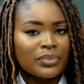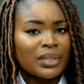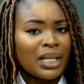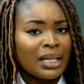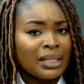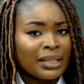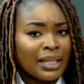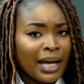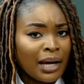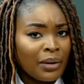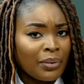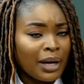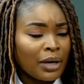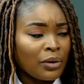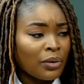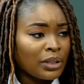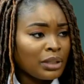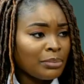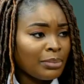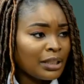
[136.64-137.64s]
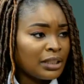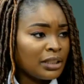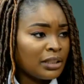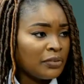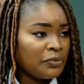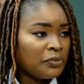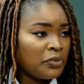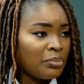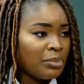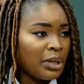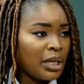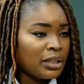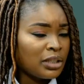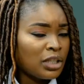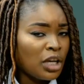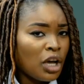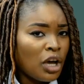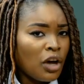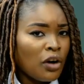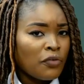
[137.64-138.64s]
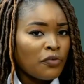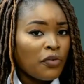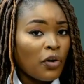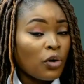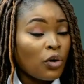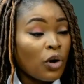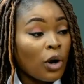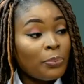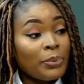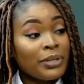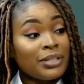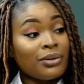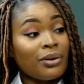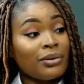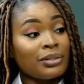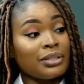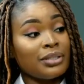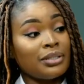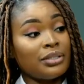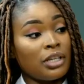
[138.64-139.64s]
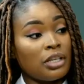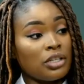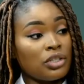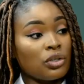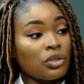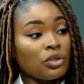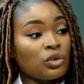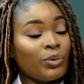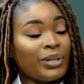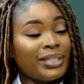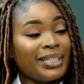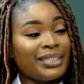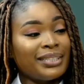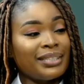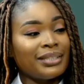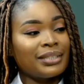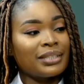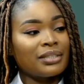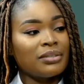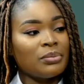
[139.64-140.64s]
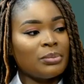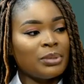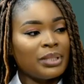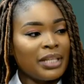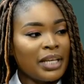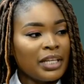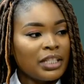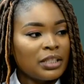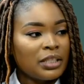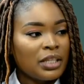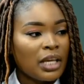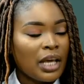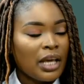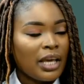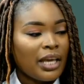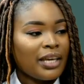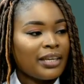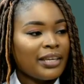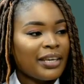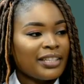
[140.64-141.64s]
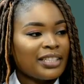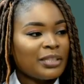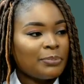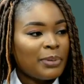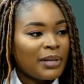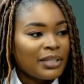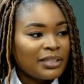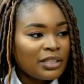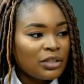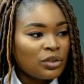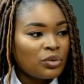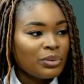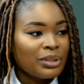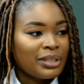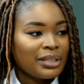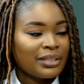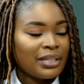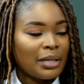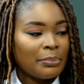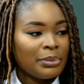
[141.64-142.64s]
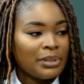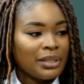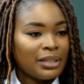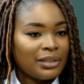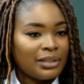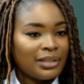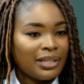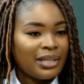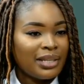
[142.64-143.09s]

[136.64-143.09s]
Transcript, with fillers: Now, according by this information, for corporate organizations where they discriminate against persons with disability,